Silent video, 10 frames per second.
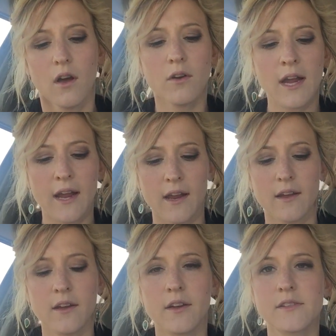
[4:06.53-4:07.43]

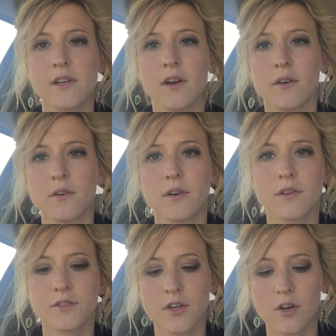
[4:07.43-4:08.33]
Okay, so
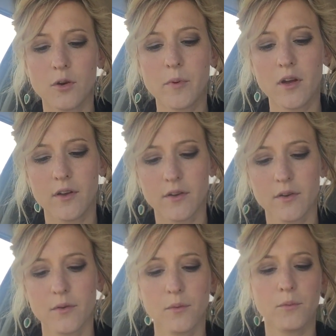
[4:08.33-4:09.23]
Job
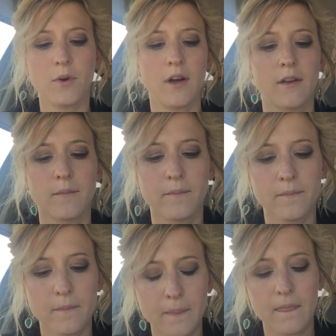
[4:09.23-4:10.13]
1.
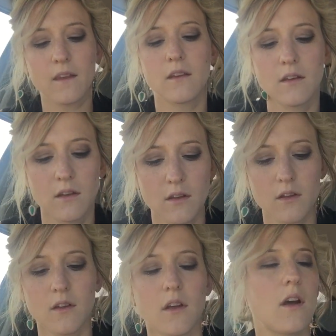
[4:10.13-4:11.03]

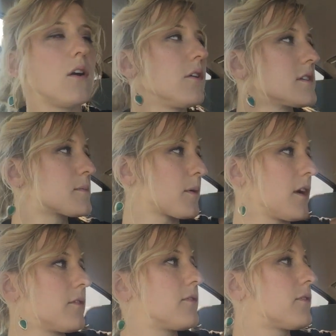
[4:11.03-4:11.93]
Oh, let's
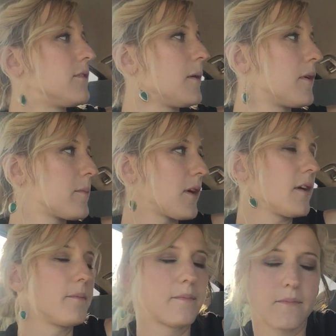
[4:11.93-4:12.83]
pray. I'm going to
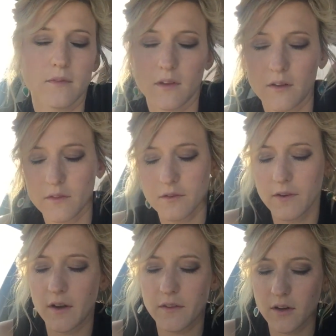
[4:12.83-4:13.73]
pray. Heavenly
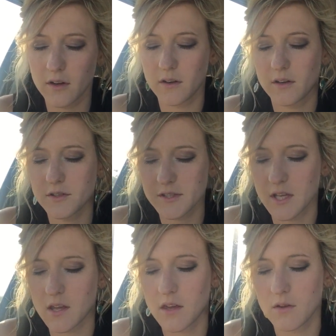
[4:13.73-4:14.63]
Father, I just
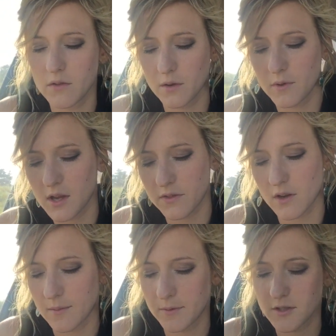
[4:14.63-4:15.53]
thank you that we get the
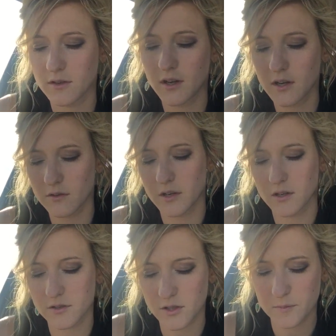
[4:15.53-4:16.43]
opportunity to read
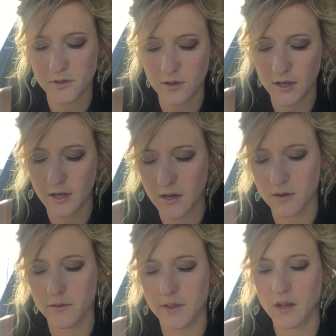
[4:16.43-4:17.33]
your scripture right
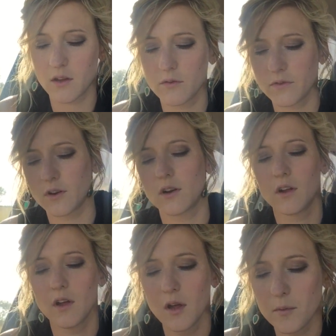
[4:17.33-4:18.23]
now. Thank you for
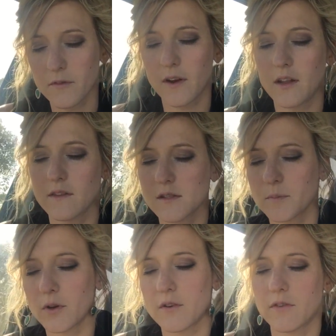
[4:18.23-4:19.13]
providing this
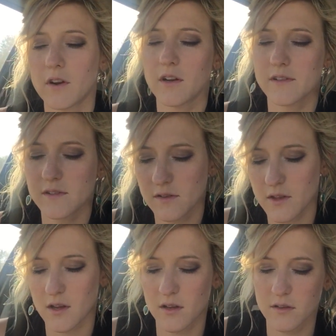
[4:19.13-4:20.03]
book for us so
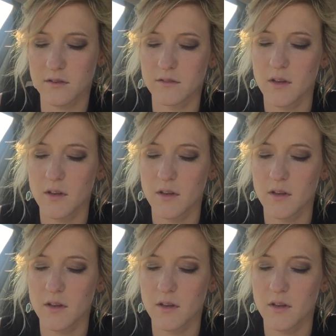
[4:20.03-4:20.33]
that